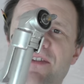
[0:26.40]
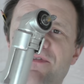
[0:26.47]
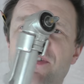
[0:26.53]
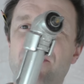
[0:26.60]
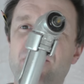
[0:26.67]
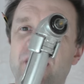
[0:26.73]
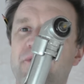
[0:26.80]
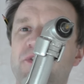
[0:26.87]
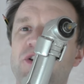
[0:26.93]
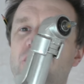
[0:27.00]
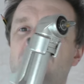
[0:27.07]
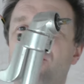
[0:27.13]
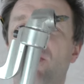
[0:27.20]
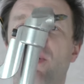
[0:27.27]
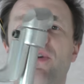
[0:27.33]
if you've never
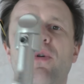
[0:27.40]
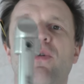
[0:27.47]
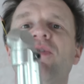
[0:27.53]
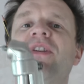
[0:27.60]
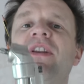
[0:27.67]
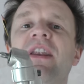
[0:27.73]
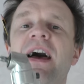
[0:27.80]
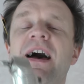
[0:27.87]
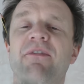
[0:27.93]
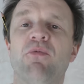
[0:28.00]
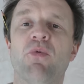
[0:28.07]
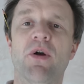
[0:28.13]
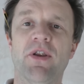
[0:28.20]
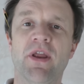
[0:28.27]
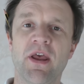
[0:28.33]
used one or didn't have
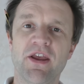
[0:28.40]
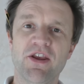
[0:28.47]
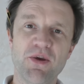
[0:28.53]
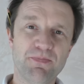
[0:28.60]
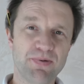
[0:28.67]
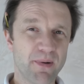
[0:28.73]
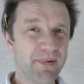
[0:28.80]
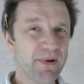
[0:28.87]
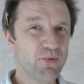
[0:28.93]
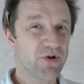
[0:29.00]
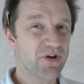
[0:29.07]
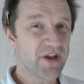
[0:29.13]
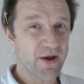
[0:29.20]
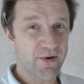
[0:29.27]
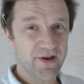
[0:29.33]
one, you probably
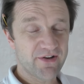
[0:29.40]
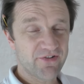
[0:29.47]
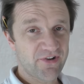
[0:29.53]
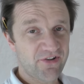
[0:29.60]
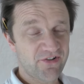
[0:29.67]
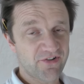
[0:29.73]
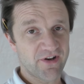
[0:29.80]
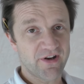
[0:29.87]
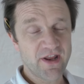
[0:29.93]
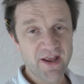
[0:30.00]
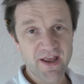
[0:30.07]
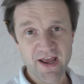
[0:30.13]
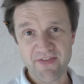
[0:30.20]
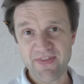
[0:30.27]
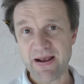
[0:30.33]
wouldn't know it existed.
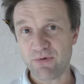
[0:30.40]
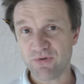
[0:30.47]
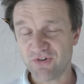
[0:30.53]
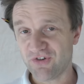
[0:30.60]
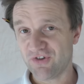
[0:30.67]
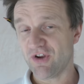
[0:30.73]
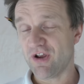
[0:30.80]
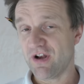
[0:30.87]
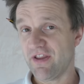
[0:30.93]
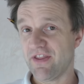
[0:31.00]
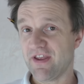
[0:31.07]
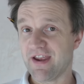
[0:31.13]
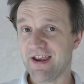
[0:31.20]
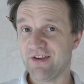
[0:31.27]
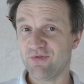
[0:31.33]
And that was certainly
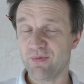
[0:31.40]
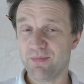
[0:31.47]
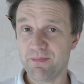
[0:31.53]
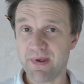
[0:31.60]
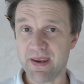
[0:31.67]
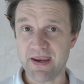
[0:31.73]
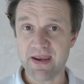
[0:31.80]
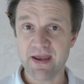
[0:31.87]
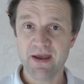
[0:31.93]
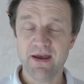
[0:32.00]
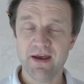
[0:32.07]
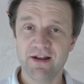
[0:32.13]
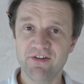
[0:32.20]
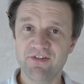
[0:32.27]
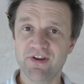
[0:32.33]
the case with me
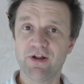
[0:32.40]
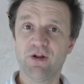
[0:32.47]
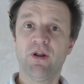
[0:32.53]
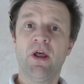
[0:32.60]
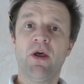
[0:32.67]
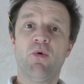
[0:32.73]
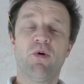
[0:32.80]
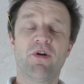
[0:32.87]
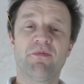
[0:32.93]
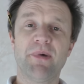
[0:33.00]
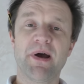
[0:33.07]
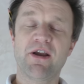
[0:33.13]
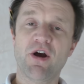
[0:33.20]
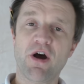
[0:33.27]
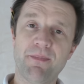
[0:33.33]
until one of
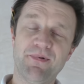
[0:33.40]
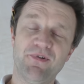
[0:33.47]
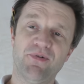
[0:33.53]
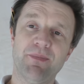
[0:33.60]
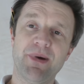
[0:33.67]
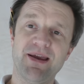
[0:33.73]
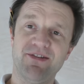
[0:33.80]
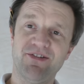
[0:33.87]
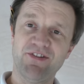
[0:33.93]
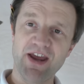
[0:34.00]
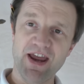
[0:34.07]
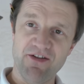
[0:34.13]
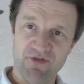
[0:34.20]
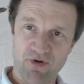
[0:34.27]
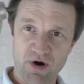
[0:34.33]
my carpenter mates,
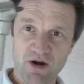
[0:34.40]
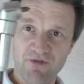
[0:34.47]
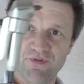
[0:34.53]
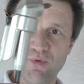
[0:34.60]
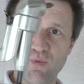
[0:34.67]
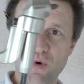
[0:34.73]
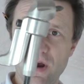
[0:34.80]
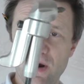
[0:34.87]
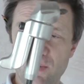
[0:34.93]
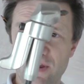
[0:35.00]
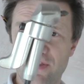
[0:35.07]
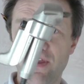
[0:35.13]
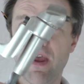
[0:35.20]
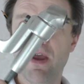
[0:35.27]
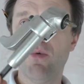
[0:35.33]
Dave, who I often work
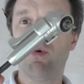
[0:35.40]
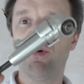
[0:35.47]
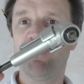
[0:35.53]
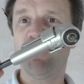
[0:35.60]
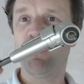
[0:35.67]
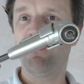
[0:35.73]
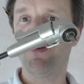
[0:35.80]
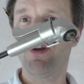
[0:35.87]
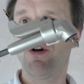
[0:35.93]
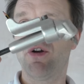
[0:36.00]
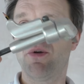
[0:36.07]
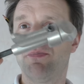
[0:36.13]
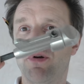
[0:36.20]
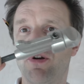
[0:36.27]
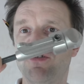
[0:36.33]
with, was using it
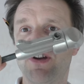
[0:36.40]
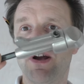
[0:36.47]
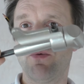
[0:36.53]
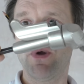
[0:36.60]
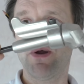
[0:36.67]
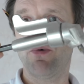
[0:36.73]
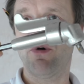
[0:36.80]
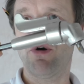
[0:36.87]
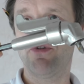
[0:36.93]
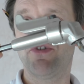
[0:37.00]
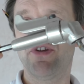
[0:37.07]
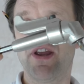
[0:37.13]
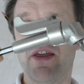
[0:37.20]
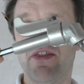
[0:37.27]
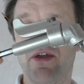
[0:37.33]
on a project we were on
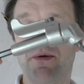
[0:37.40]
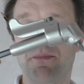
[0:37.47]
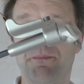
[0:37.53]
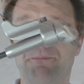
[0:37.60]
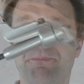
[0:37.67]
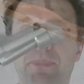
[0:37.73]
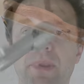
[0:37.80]
together